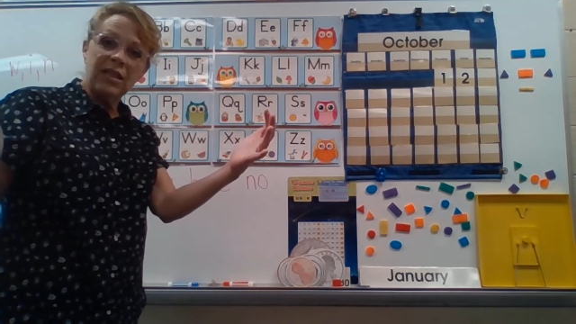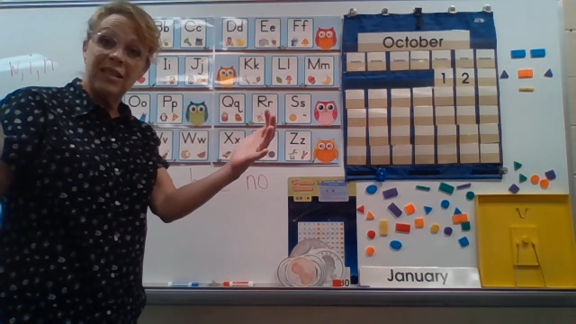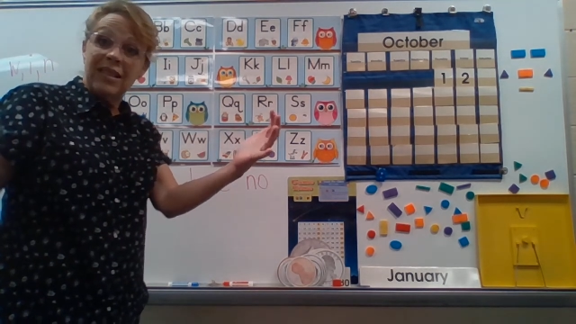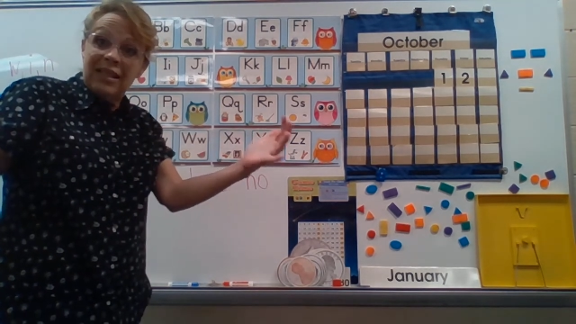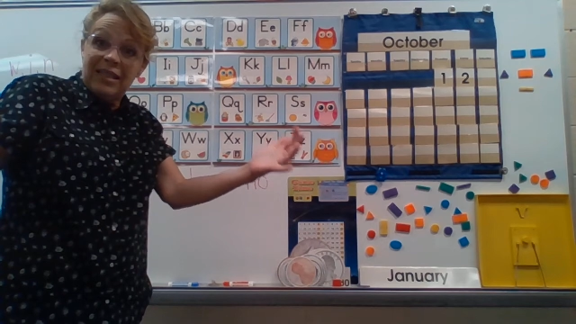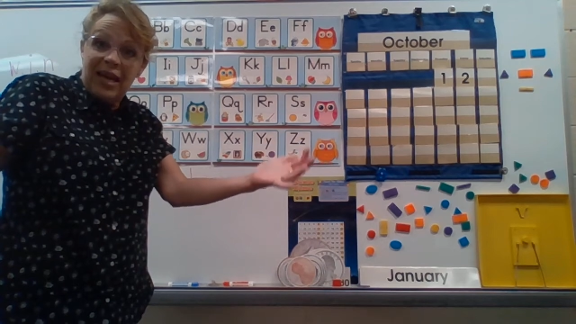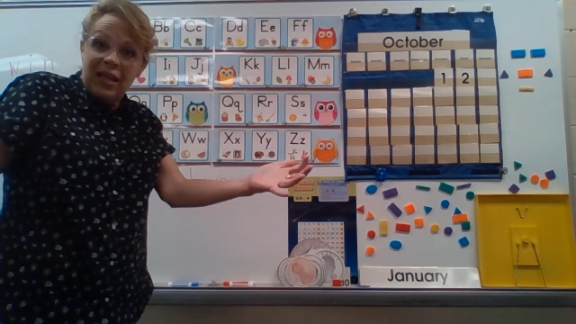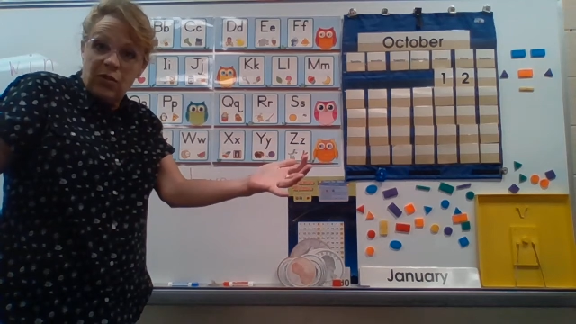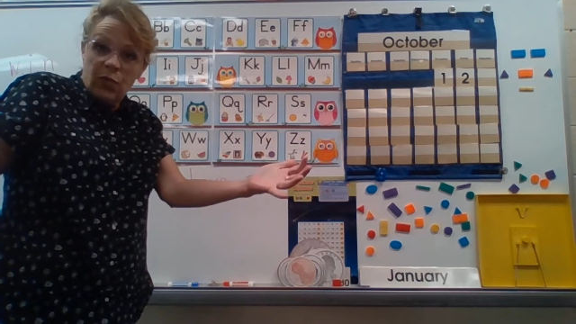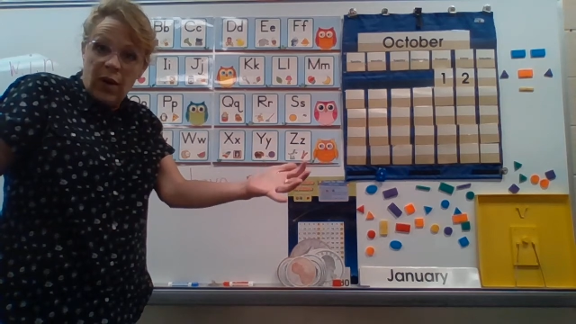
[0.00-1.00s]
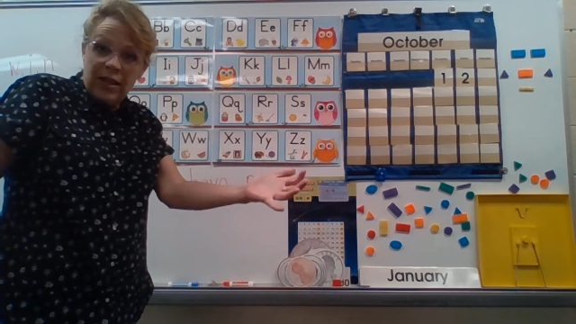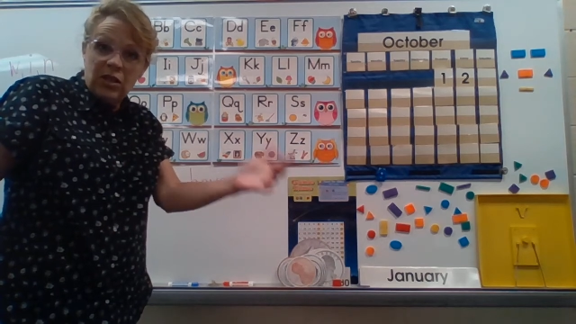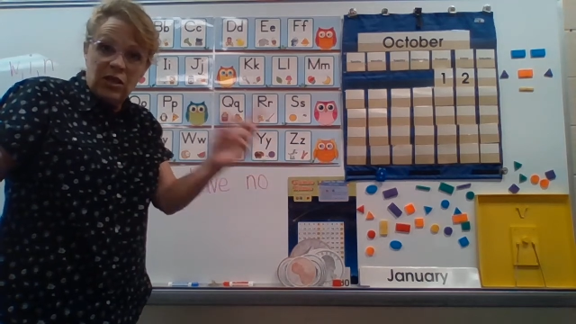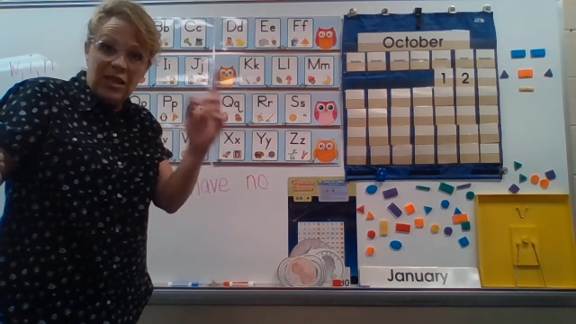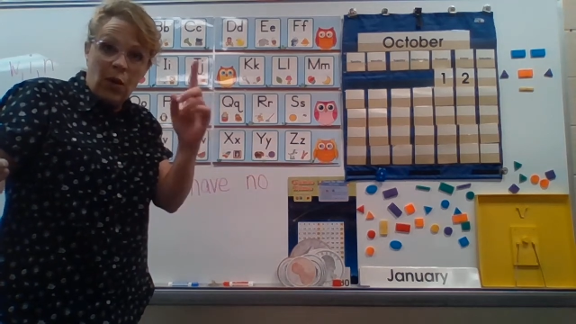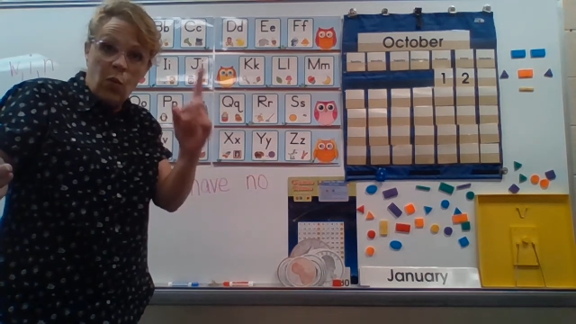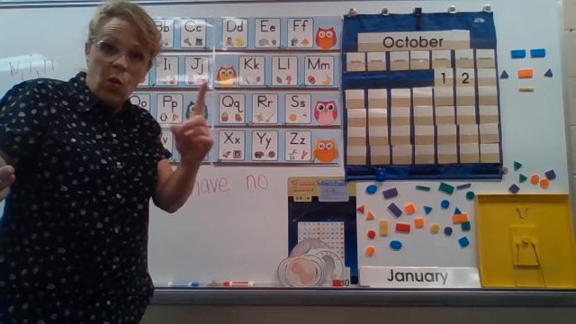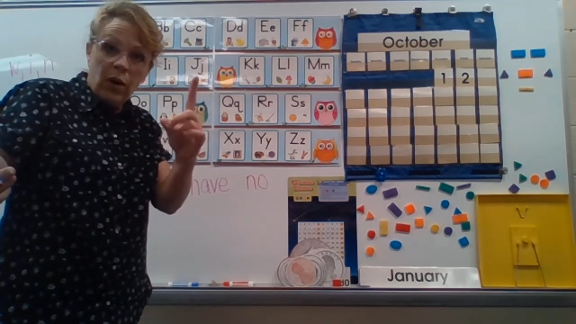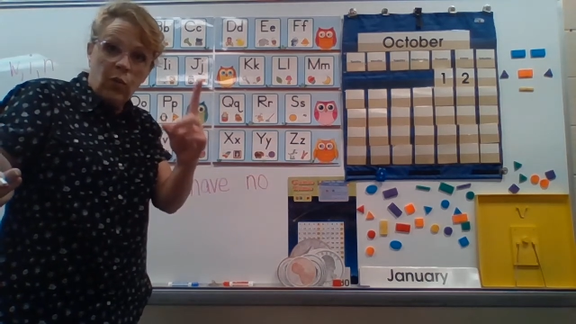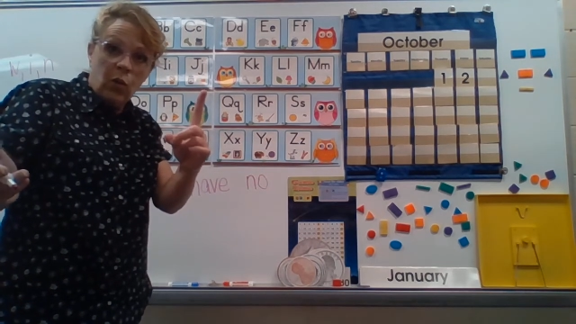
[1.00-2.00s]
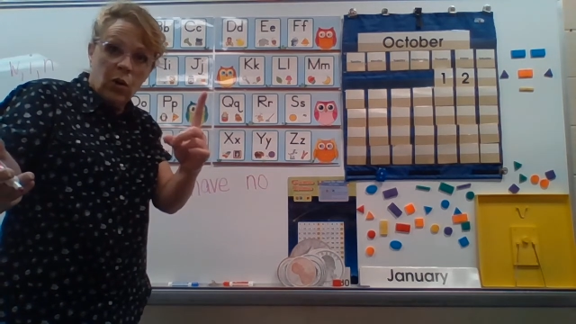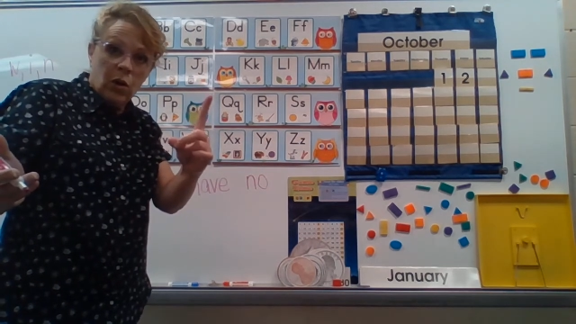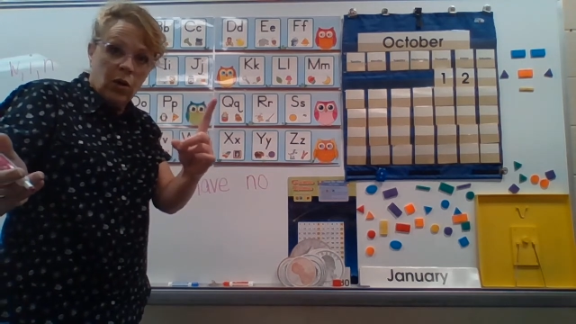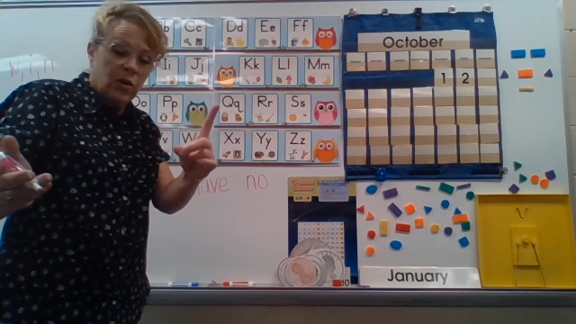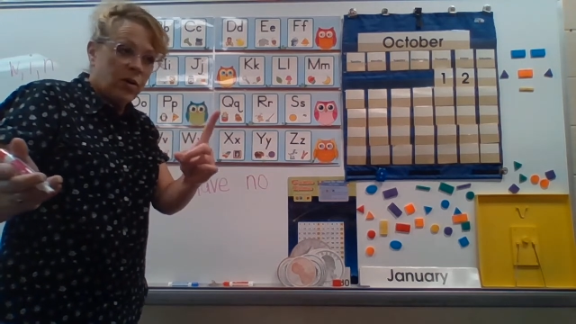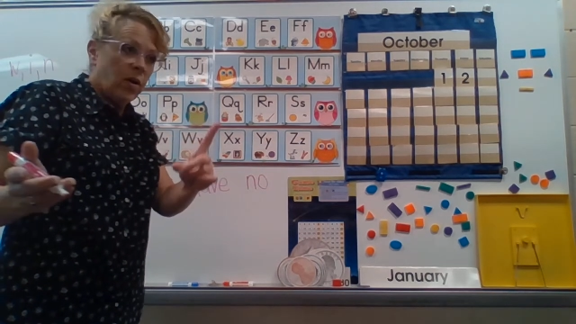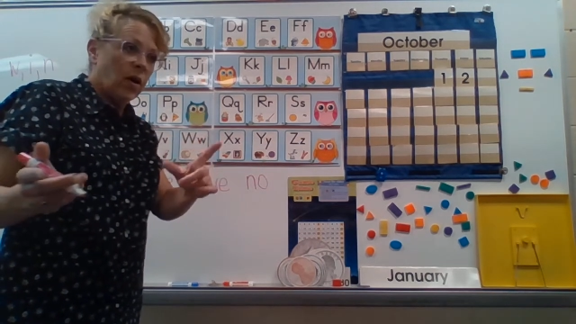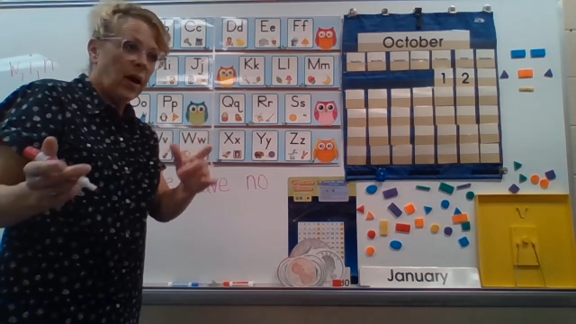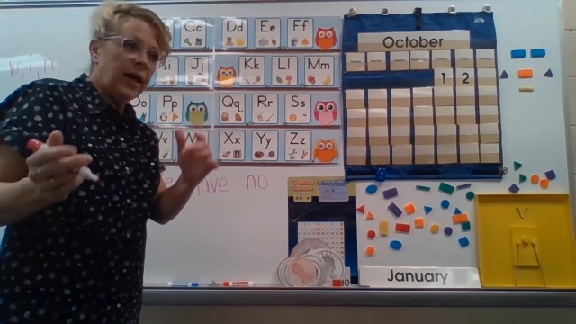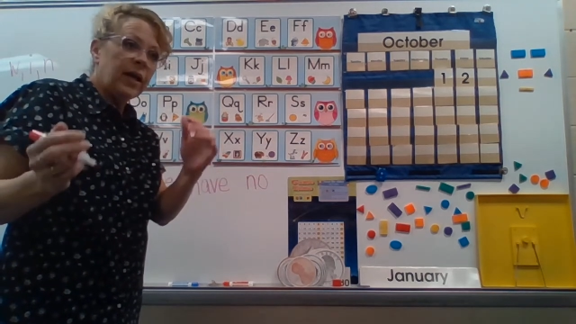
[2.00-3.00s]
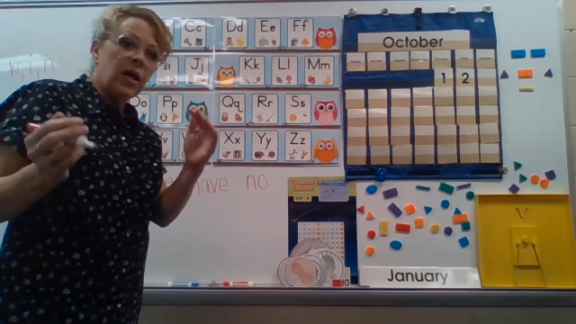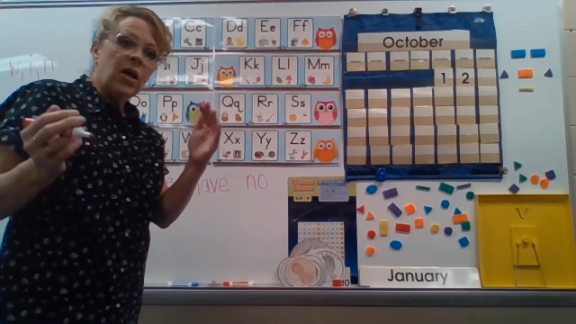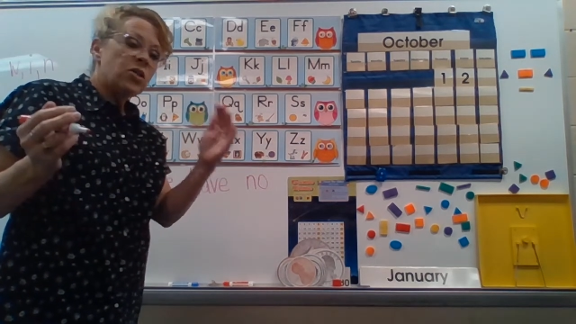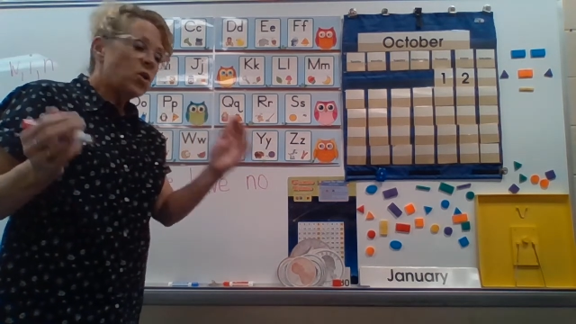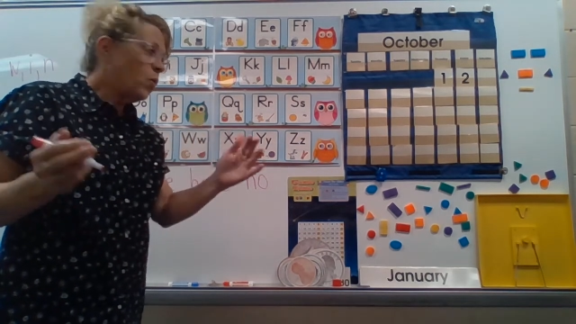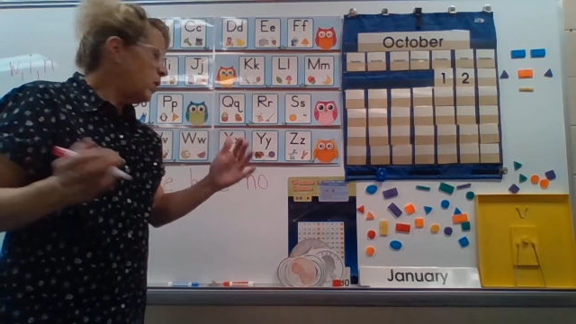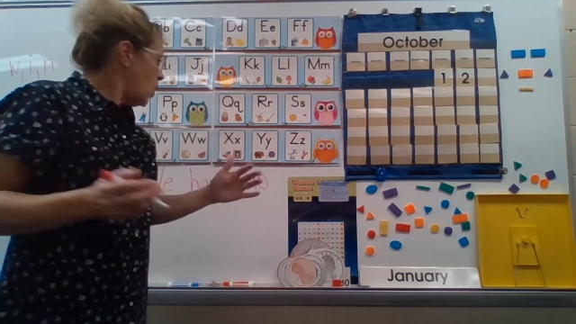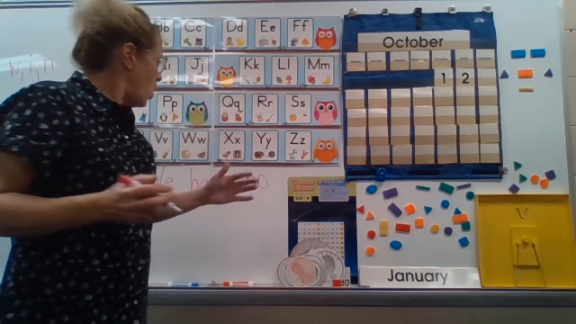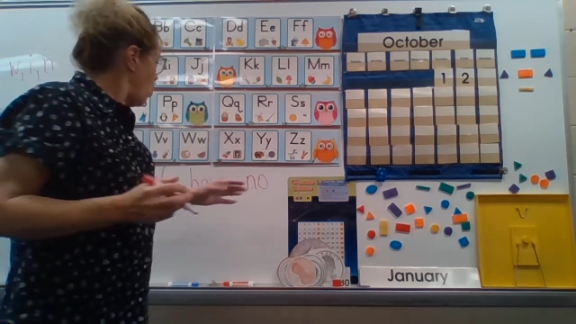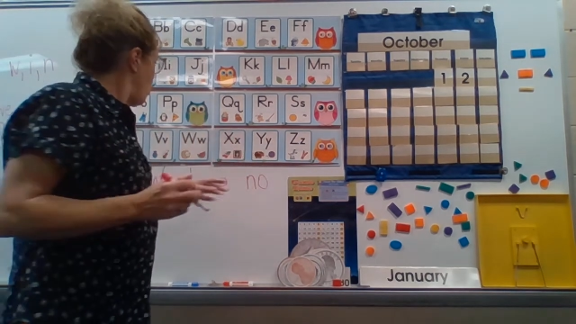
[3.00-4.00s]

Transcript: did it take to write just that 1 word, all right? So we know